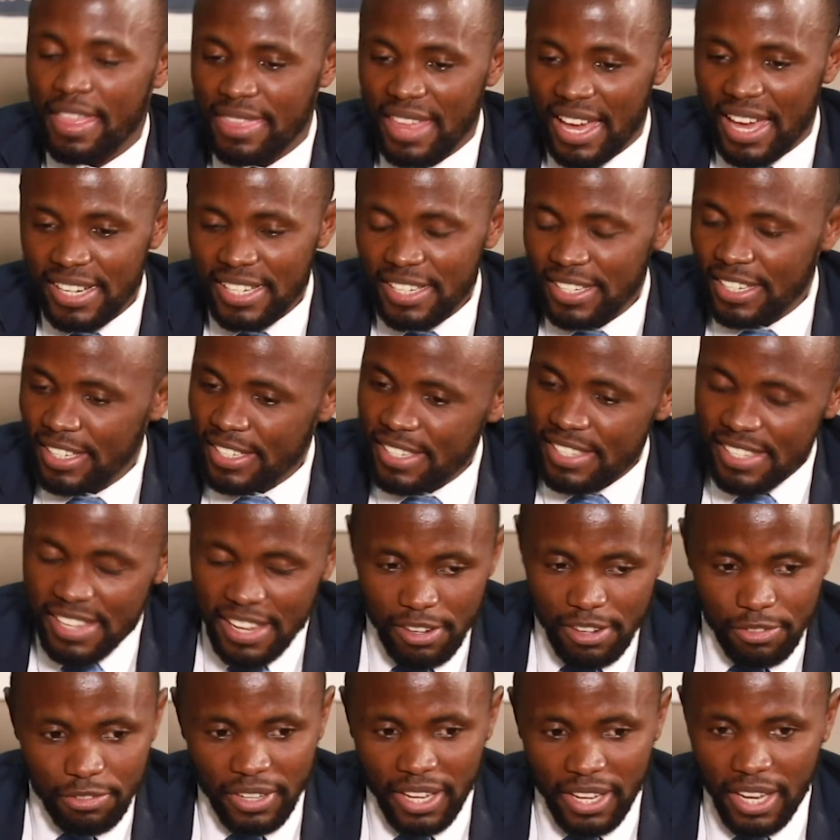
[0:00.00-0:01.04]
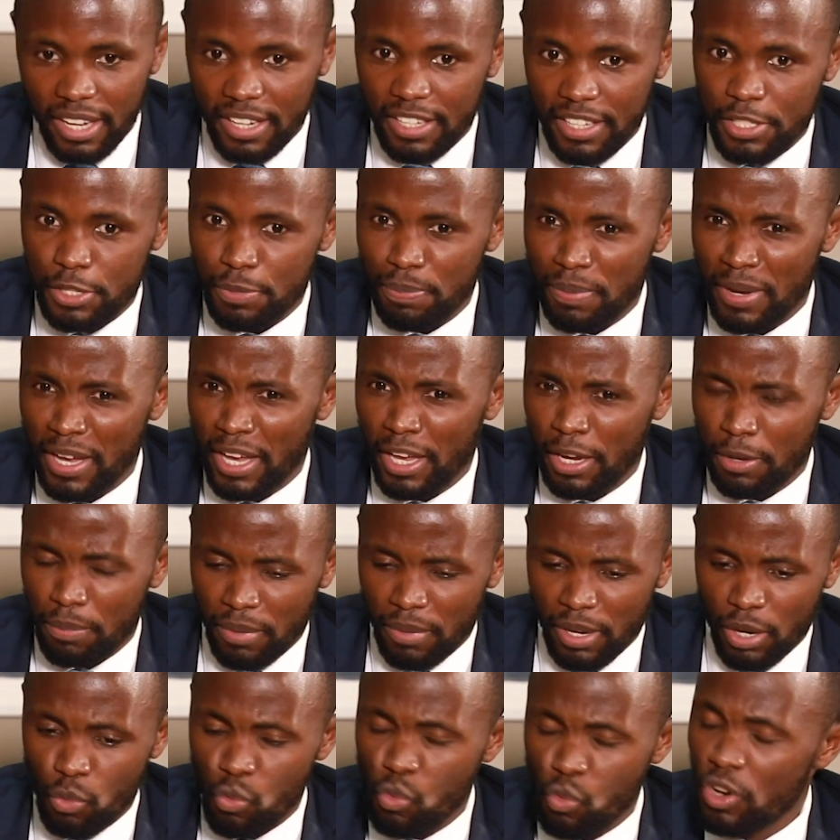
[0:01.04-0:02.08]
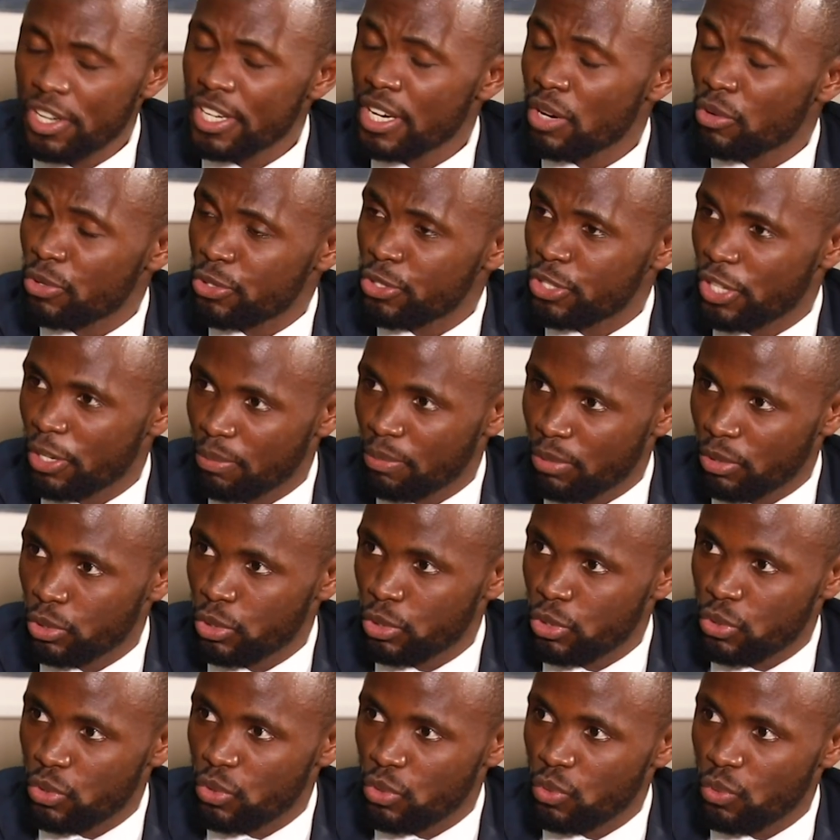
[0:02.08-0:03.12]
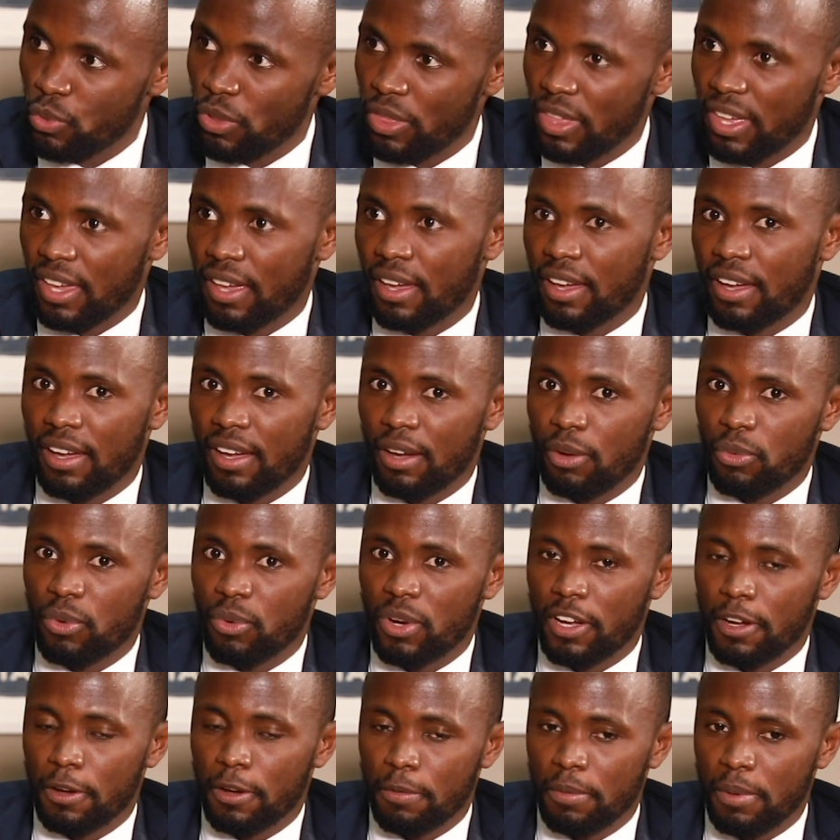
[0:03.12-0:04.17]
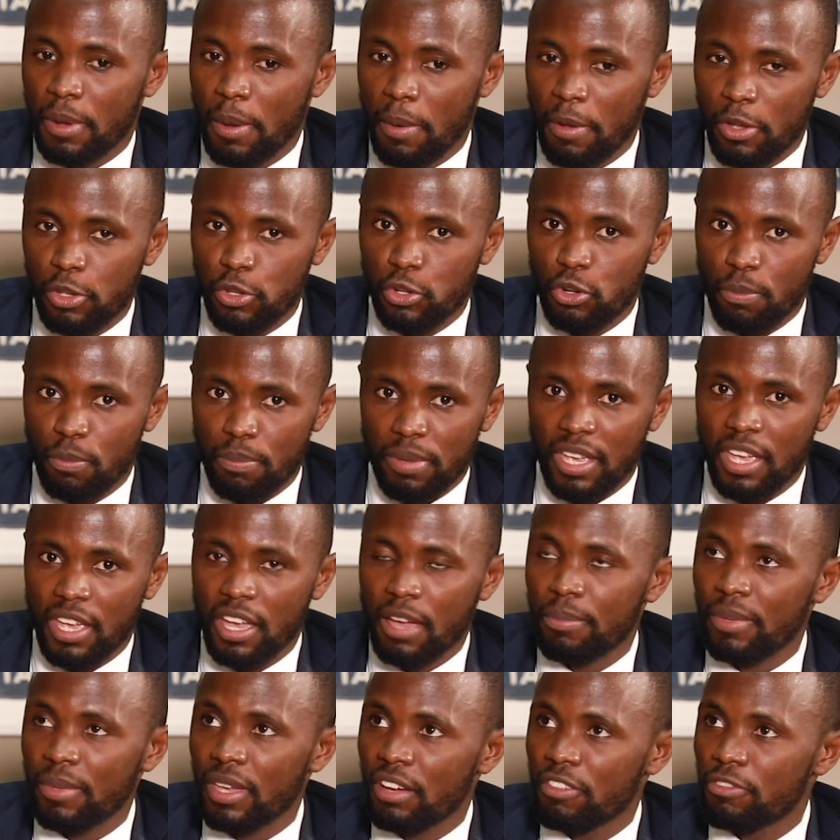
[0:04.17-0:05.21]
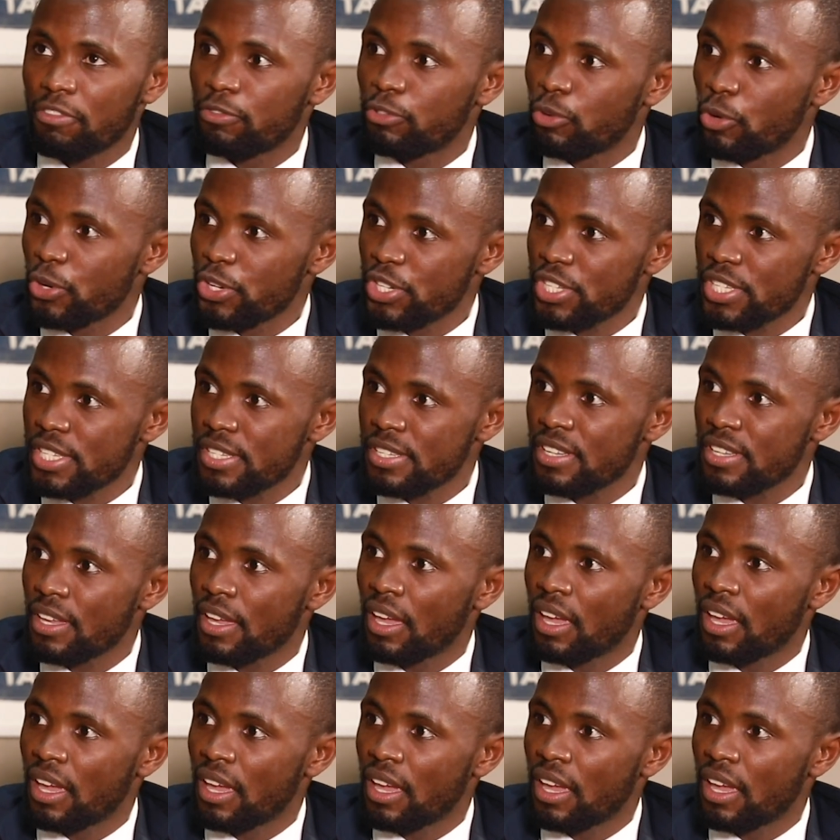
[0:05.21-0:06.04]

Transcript: that in itself again inspired me. What I was able to do there, becoming a voice